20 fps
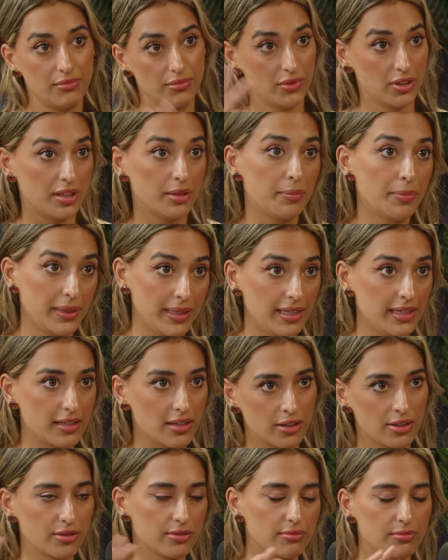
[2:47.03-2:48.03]

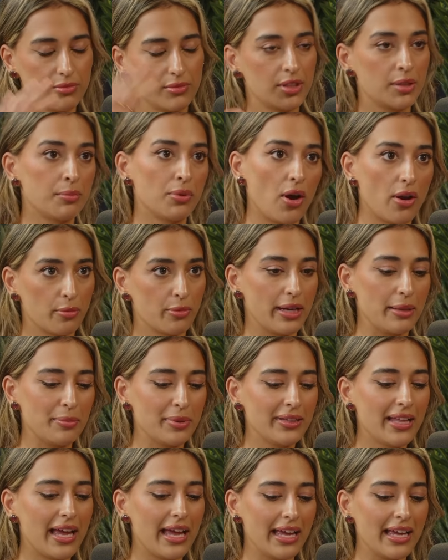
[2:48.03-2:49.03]
the Broadway
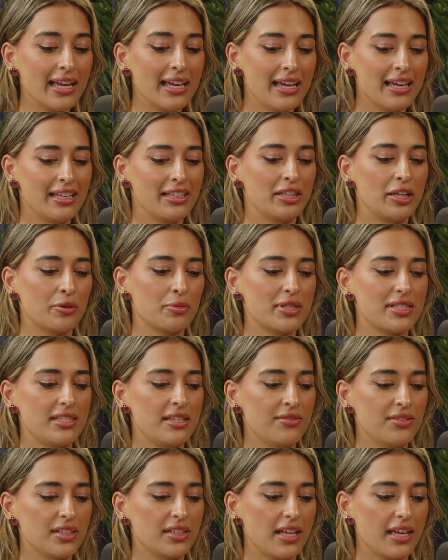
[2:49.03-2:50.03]
play, there was
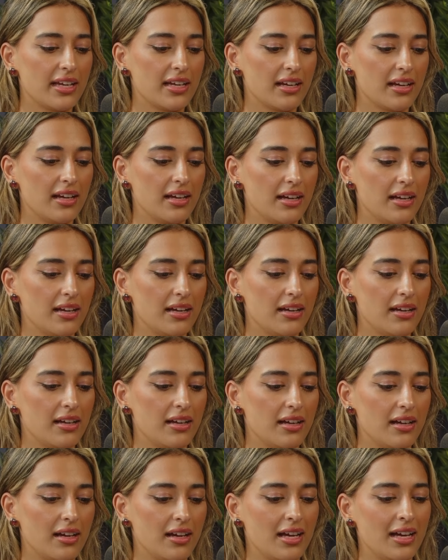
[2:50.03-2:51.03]
even
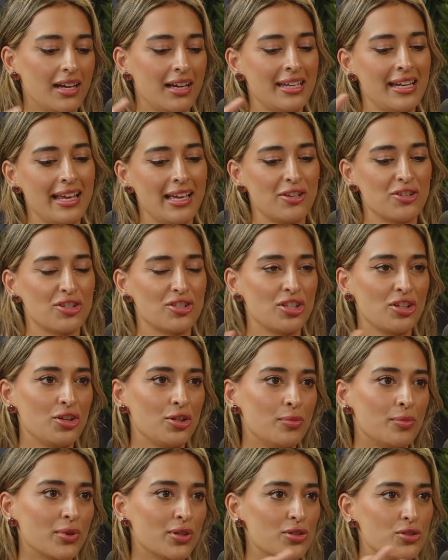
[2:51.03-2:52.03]
an Anderson Cooper,